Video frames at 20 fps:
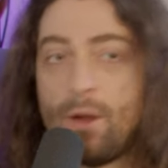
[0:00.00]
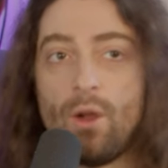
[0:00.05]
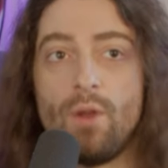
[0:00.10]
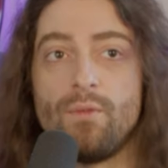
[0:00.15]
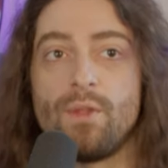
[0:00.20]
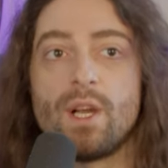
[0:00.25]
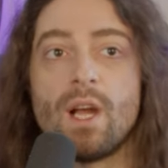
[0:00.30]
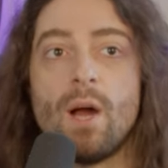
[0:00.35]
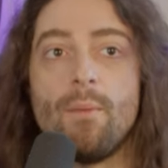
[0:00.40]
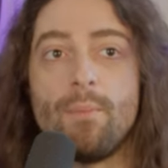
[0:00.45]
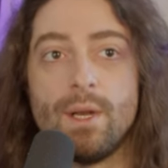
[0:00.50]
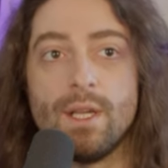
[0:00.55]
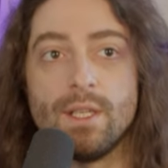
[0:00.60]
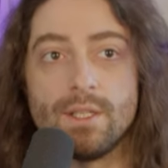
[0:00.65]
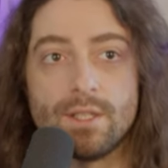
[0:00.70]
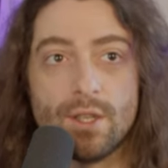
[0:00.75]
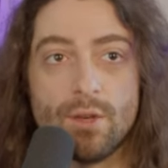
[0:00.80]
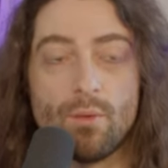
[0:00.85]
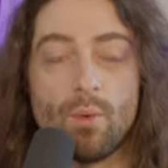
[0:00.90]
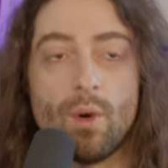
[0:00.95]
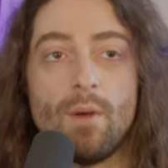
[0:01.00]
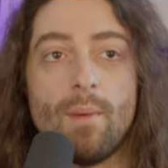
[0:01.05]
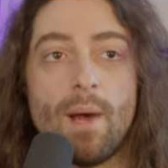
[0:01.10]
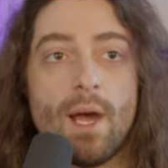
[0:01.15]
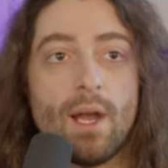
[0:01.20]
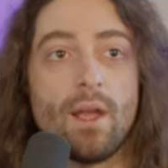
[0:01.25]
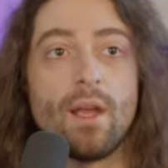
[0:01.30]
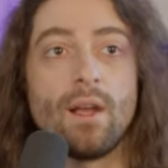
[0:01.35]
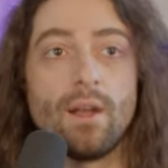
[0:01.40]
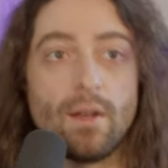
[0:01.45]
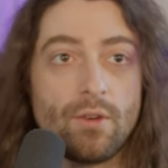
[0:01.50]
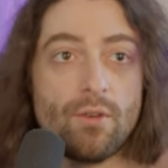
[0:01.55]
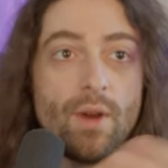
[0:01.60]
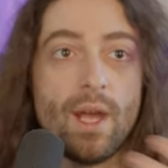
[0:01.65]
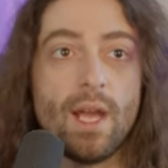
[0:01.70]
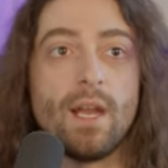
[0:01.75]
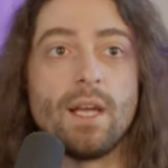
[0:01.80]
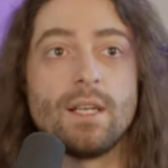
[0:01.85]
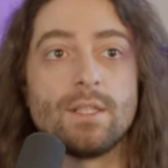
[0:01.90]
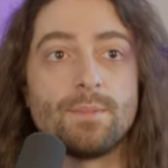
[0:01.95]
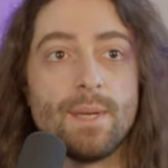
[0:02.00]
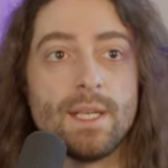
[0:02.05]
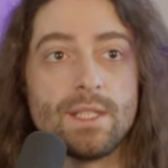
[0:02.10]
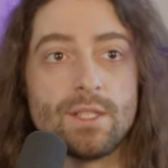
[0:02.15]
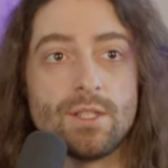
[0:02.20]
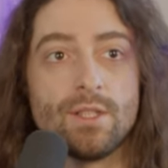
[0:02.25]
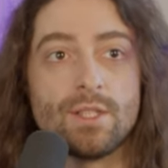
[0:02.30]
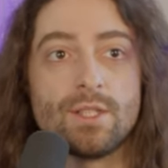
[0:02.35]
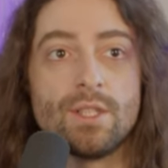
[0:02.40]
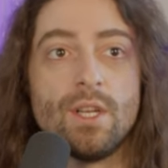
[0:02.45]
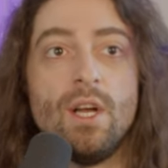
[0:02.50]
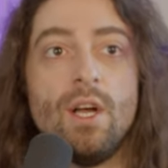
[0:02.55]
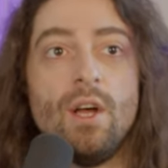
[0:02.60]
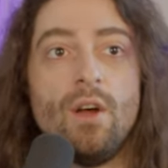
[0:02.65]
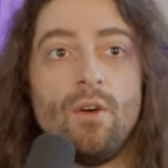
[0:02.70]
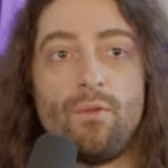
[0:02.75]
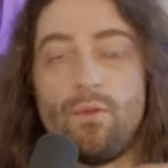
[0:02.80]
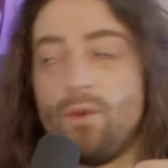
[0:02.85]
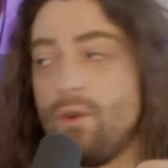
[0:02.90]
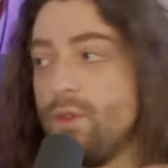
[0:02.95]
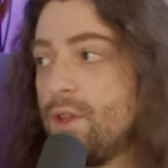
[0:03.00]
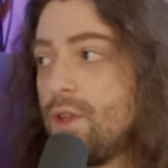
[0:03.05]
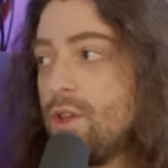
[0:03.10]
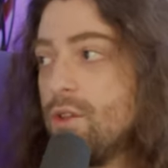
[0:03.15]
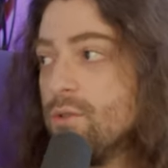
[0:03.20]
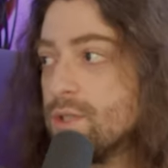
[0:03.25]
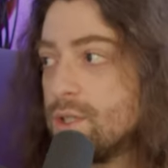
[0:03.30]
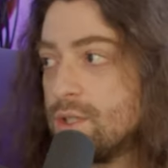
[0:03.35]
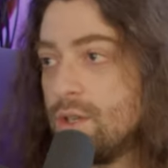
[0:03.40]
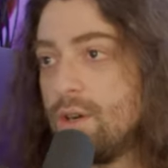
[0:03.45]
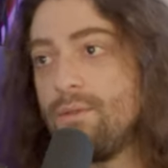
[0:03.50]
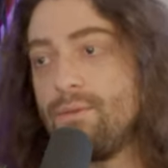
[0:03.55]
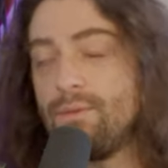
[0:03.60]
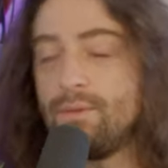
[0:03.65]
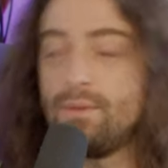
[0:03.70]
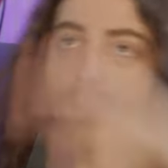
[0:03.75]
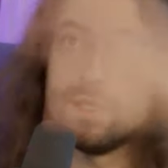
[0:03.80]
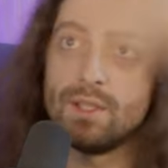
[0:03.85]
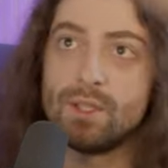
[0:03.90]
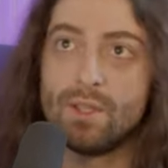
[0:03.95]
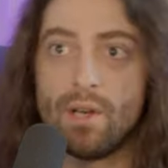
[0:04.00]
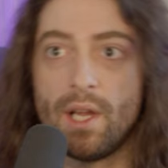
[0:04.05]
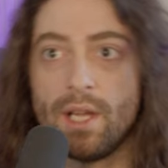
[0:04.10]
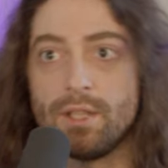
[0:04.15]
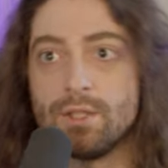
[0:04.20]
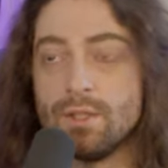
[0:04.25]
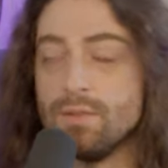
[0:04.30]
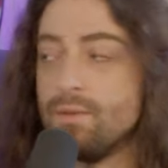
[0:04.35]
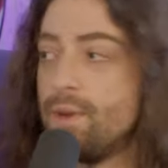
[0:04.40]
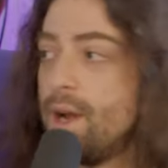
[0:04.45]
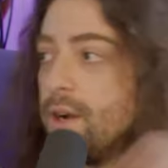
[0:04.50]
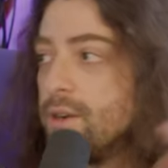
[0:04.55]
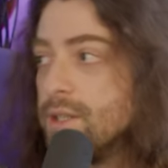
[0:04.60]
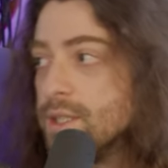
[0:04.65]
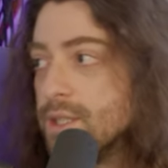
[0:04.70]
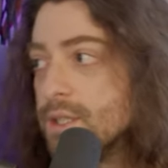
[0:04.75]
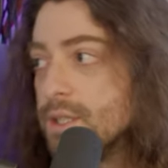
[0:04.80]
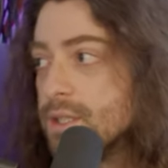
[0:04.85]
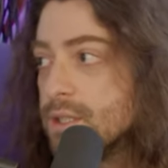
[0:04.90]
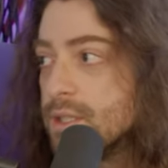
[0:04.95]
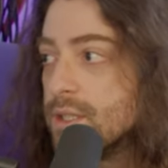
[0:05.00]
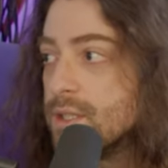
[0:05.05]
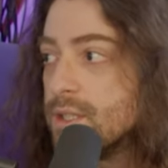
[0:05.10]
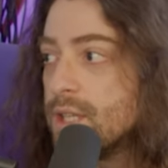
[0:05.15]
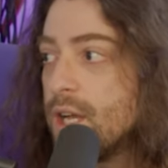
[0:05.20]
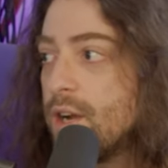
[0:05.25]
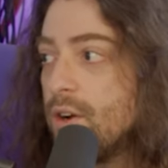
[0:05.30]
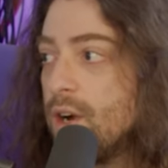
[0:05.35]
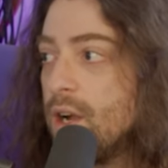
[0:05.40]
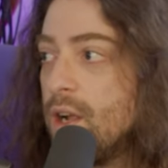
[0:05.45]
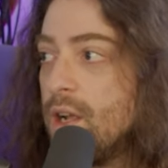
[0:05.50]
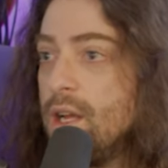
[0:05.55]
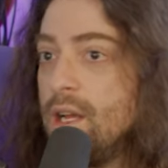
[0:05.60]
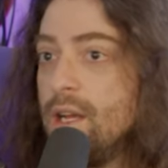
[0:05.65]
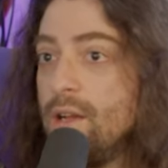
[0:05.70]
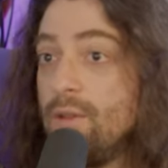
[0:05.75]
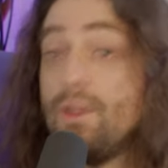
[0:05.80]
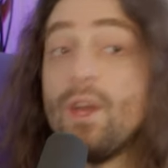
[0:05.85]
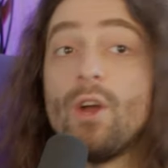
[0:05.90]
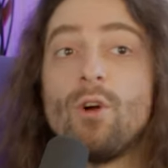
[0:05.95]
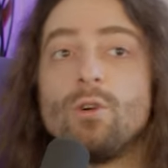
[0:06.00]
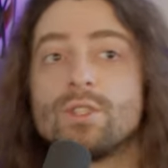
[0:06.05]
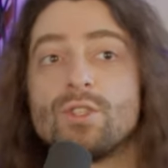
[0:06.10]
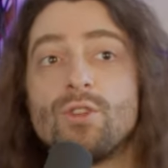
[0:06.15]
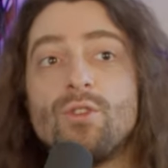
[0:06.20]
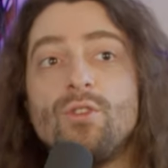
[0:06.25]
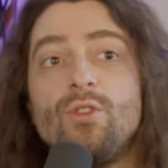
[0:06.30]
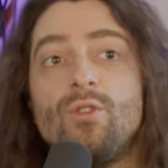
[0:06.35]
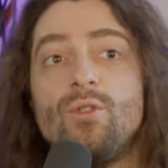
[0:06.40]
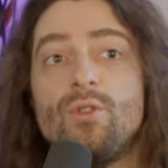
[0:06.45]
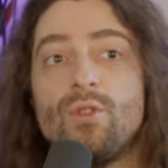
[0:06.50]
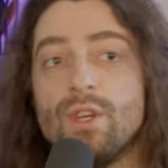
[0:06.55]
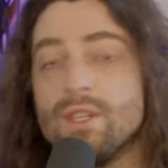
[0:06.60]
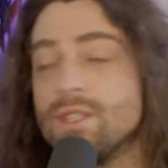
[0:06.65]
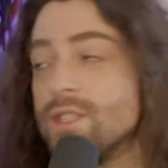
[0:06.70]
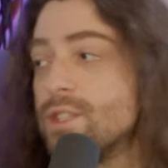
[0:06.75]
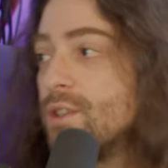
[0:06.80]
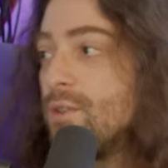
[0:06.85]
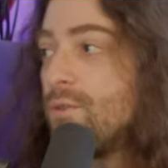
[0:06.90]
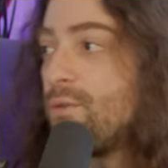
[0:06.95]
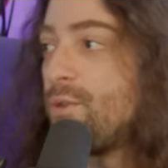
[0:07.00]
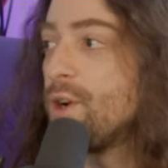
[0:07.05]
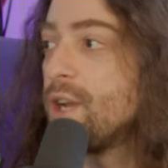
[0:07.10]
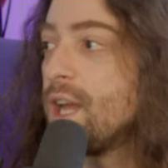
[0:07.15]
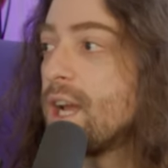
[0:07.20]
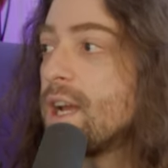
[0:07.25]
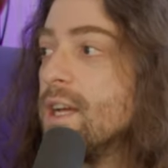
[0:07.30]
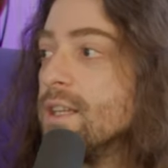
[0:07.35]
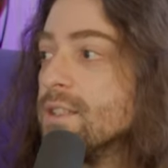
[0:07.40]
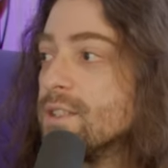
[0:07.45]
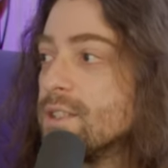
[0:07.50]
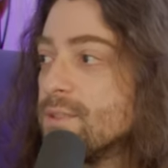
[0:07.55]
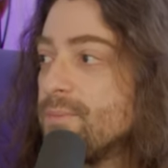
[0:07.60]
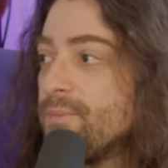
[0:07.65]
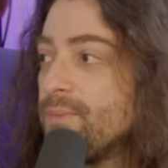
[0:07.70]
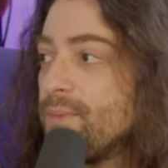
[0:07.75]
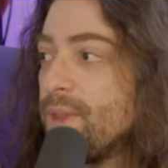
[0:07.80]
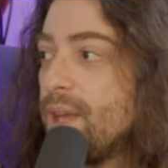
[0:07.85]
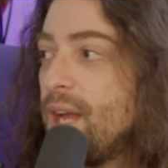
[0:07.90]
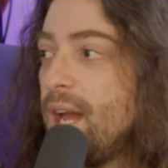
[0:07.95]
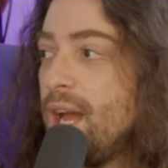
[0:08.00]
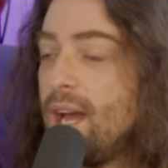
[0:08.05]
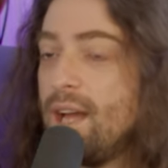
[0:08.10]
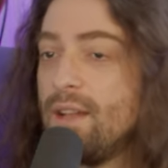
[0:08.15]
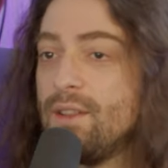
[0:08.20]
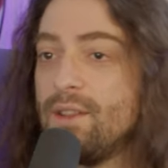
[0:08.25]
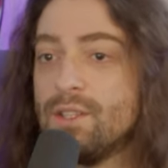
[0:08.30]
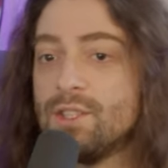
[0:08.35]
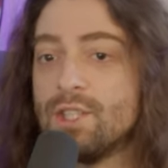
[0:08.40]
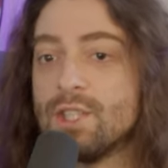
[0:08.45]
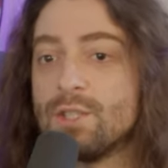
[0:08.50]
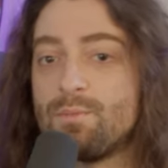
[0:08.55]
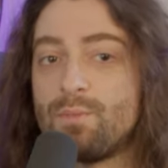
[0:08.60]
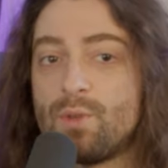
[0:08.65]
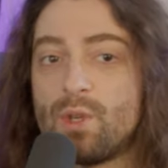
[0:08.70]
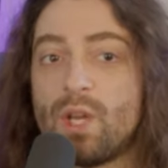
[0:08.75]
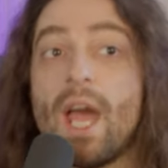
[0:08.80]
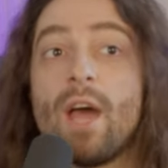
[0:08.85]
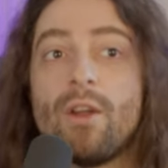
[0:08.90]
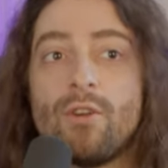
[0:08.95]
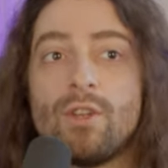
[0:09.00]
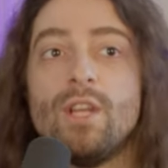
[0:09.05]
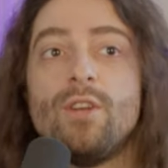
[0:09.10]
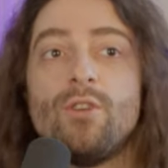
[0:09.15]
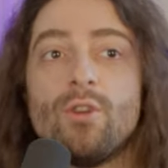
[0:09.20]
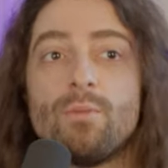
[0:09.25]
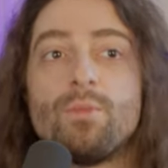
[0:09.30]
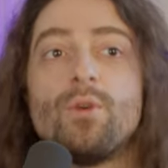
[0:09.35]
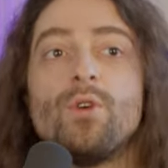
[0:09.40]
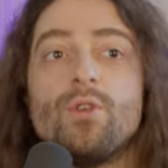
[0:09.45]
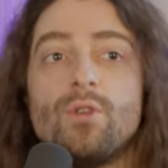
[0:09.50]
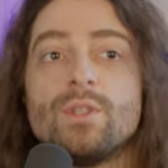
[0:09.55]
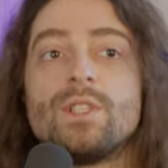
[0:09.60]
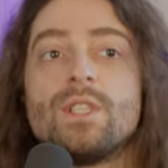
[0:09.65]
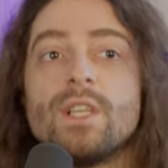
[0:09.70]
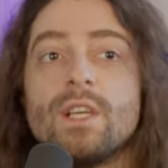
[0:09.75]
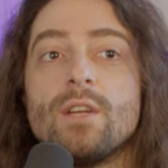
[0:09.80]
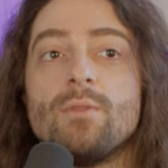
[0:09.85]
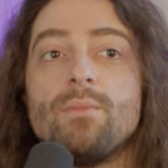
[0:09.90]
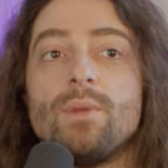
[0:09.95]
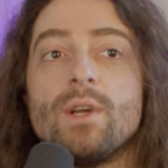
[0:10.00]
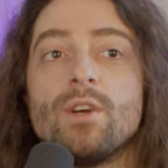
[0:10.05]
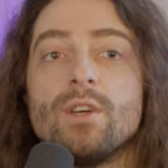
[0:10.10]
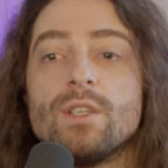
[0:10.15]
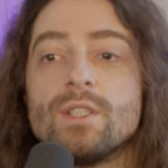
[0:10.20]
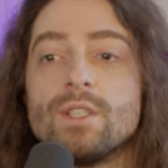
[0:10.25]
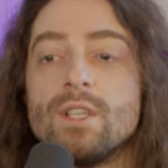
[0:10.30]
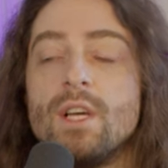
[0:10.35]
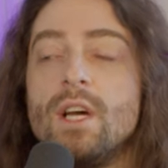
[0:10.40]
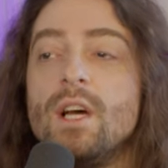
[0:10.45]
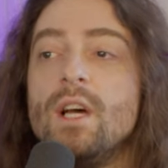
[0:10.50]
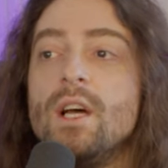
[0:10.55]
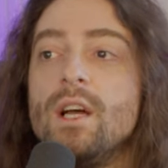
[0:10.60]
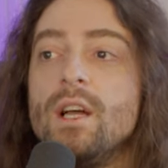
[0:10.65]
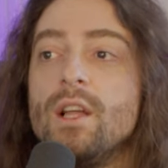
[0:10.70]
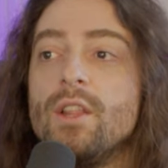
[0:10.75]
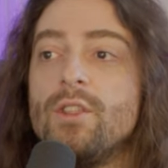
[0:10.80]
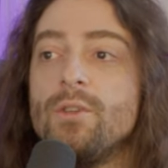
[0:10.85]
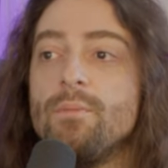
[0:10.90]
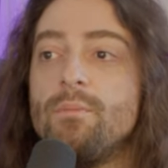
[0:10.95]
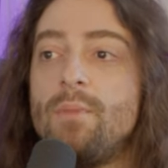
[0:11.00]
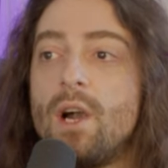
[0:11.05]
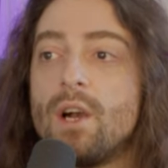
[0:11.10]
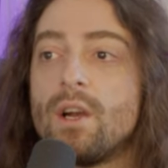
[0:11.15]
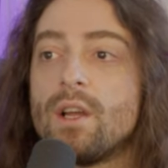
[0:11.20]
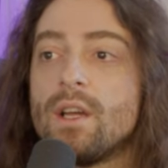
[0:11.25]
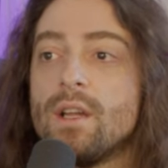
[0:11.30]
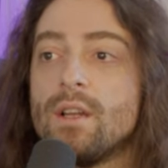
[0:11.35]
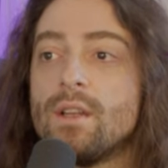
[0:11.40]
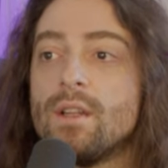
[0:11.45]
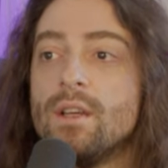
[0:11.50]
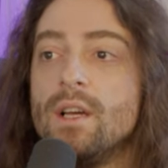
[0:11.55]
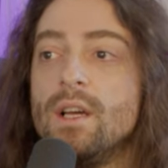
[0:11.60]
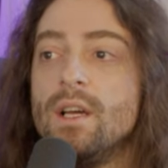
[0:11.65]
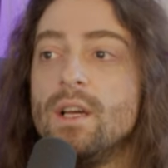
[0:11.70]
All of the companies that were mining and creating asbestos for the use of insulation, fire resistance, etc., they also knew this for decades, and they just continued producing it because the market,